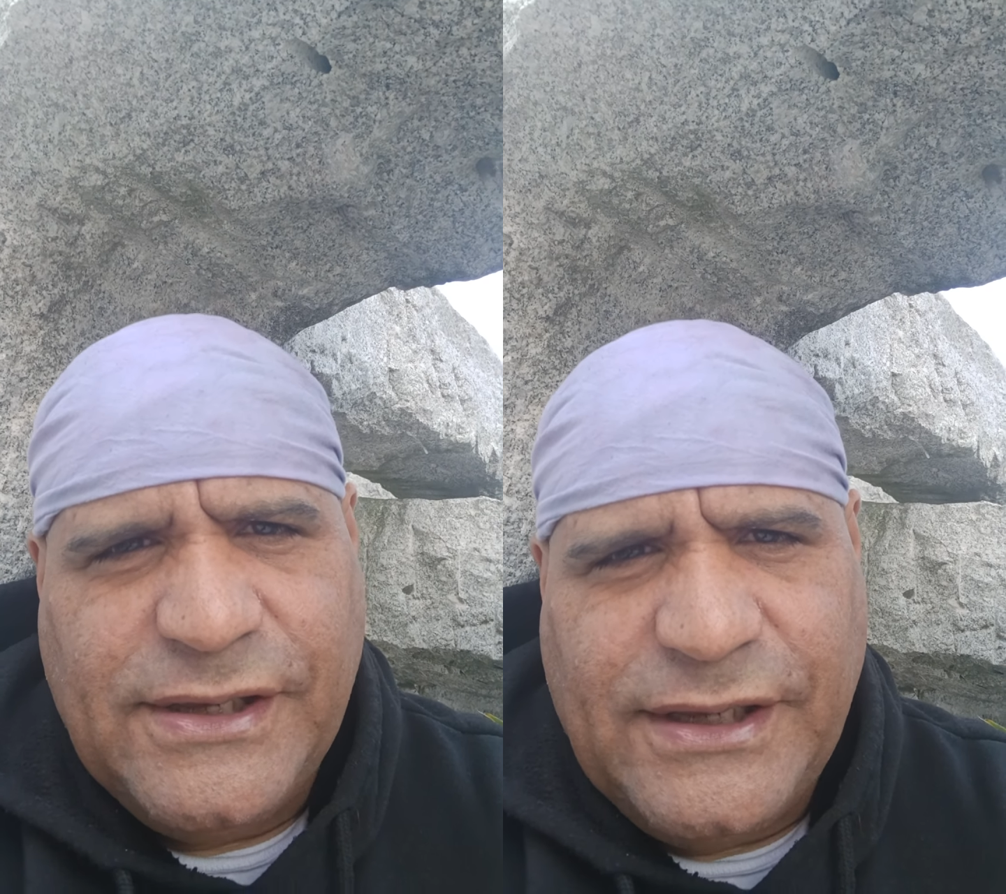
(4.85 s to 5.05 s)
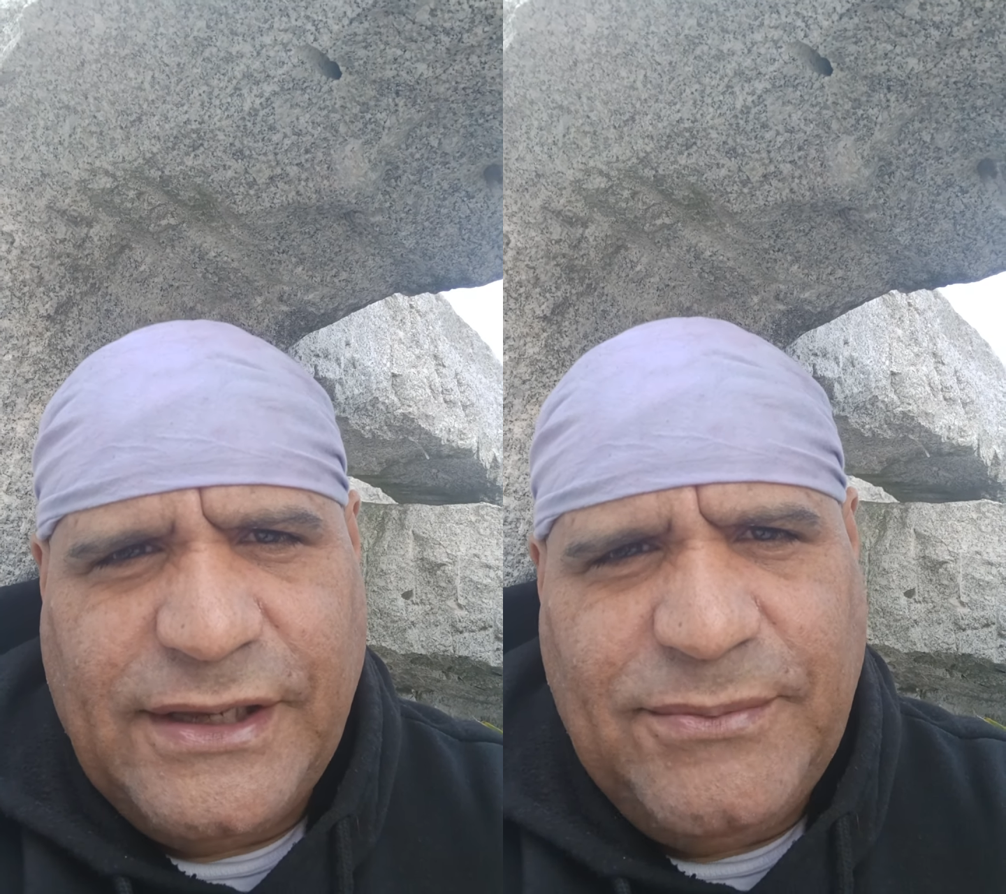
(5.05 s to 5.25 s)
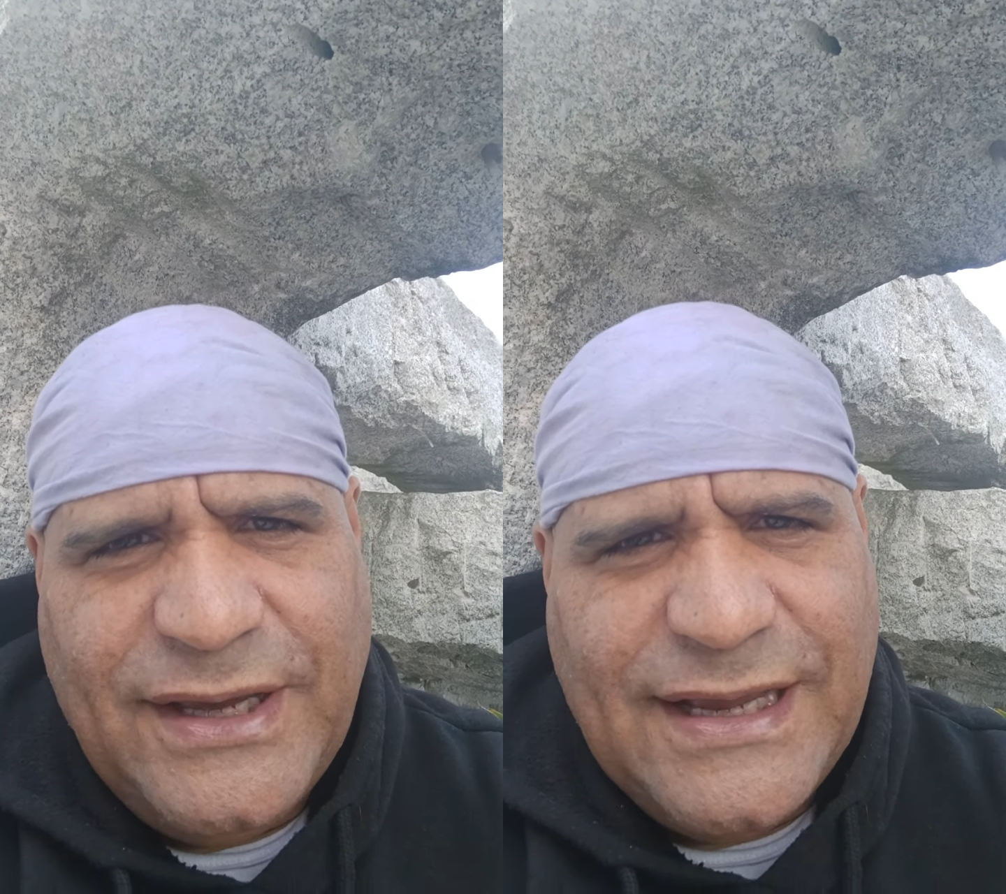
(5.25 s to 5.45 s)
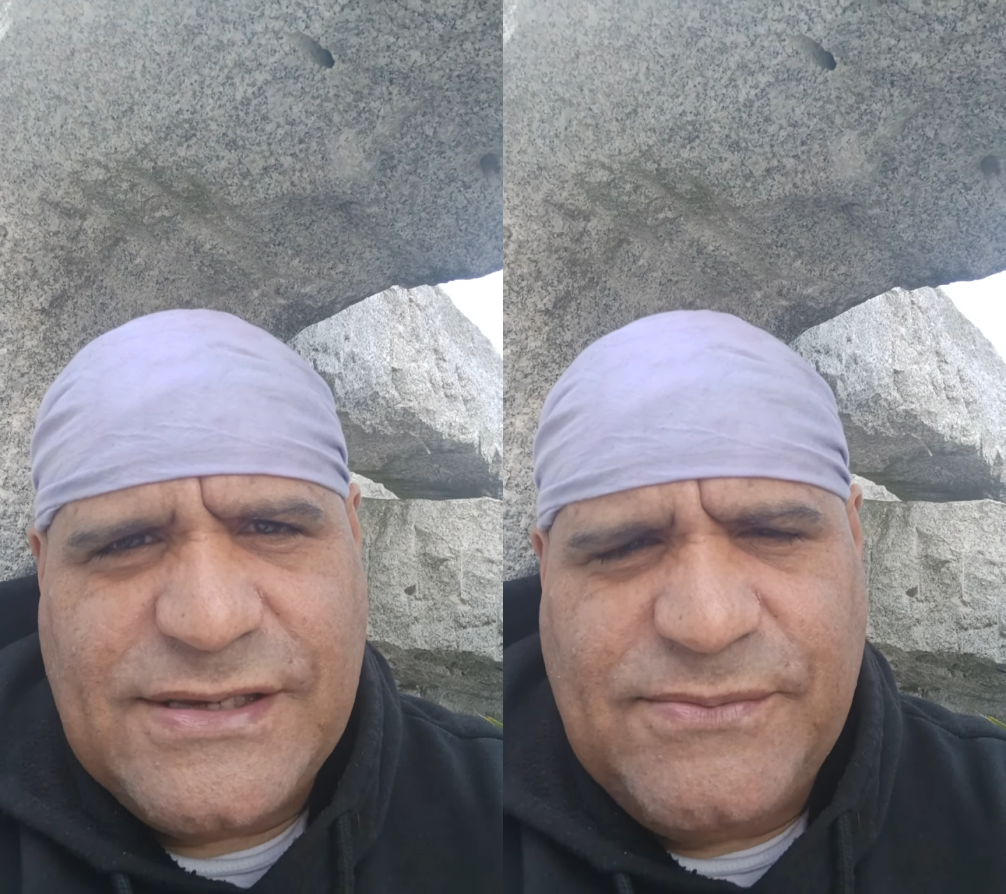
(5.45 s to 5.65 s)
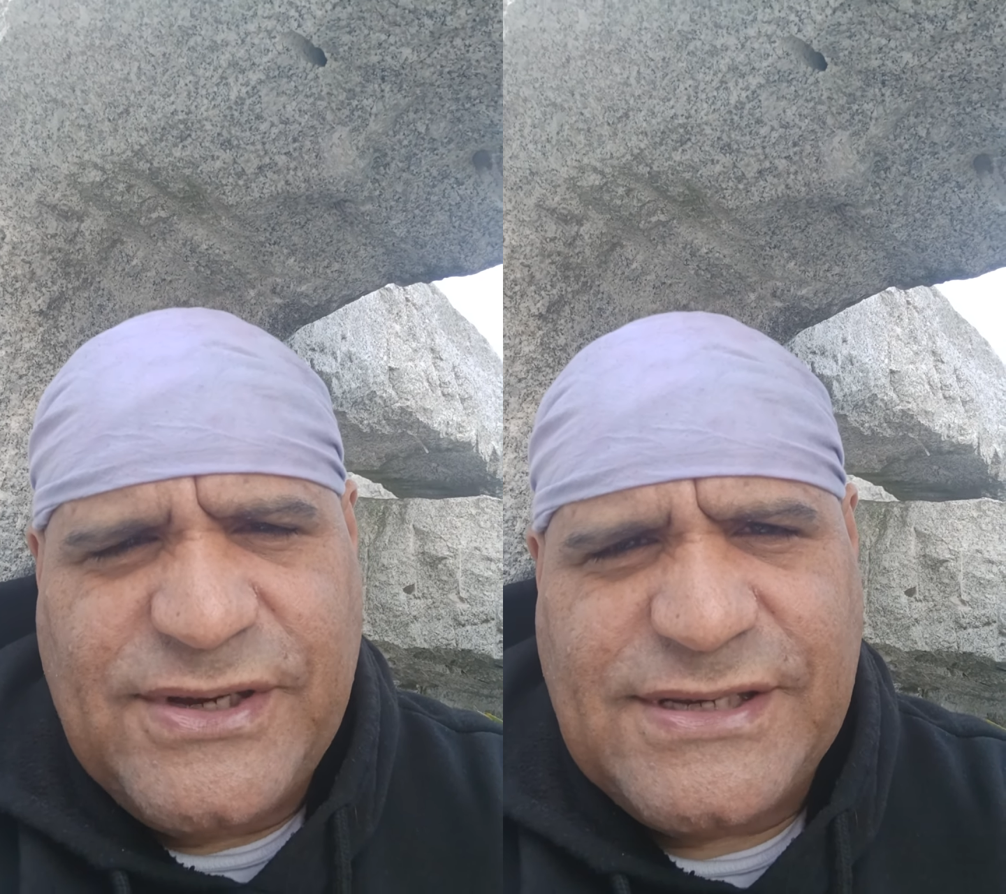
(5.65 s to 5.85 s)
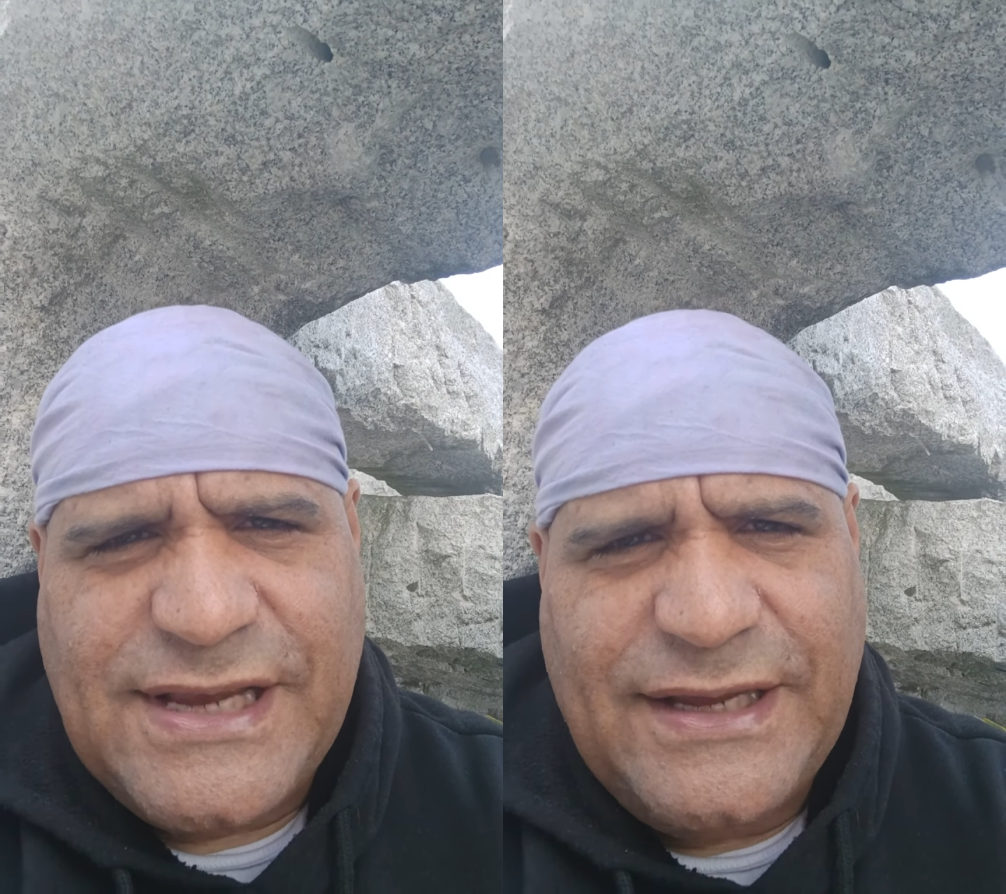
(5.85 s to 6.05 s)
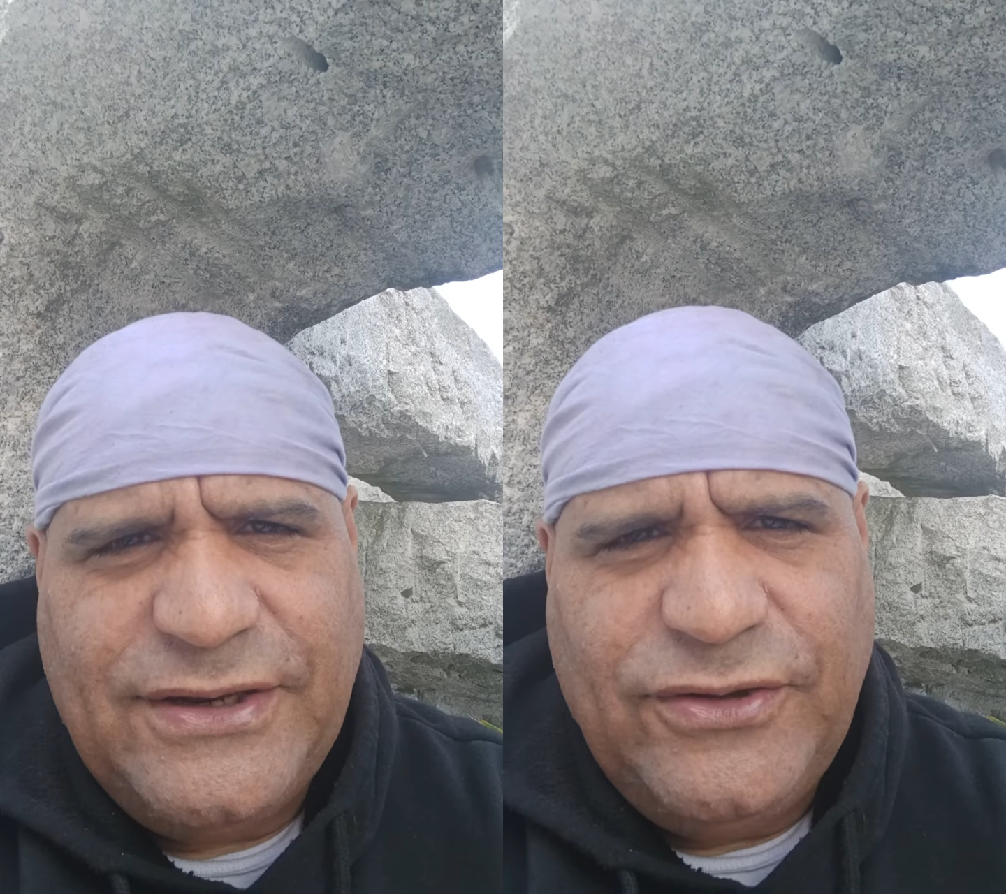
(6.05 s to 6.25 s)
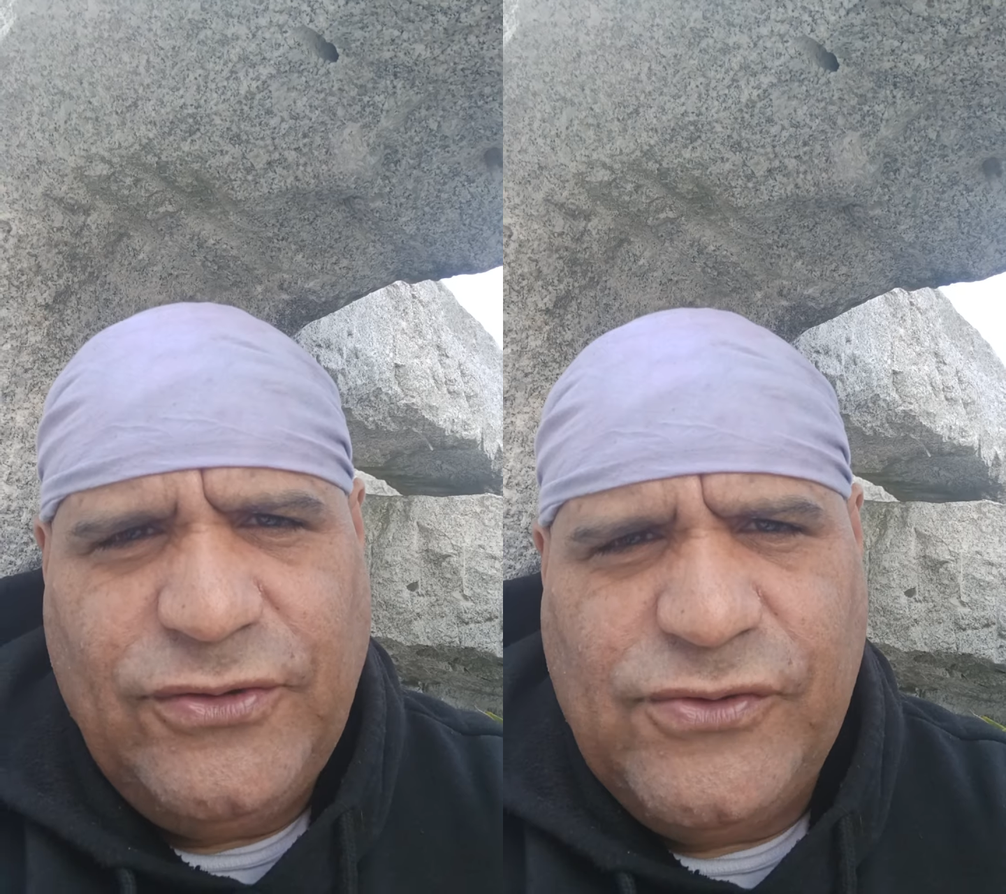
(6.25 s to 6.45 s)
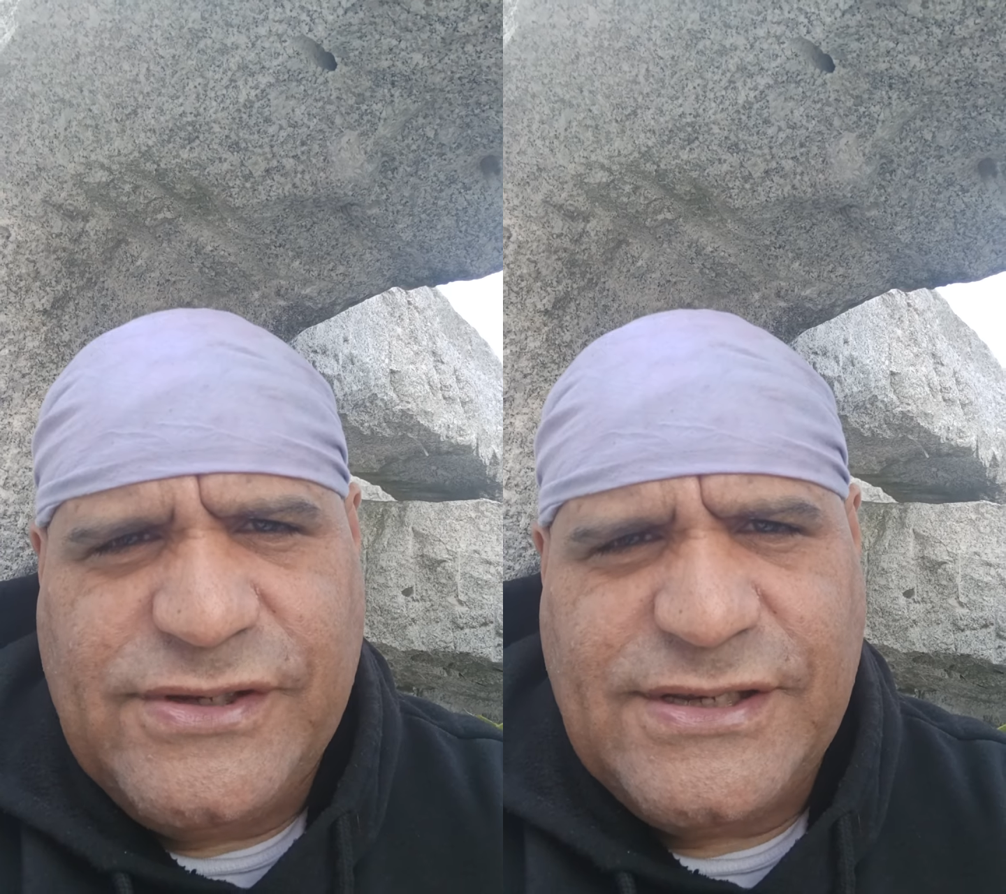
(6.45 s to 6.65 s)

Hey, man, I got some exciting news.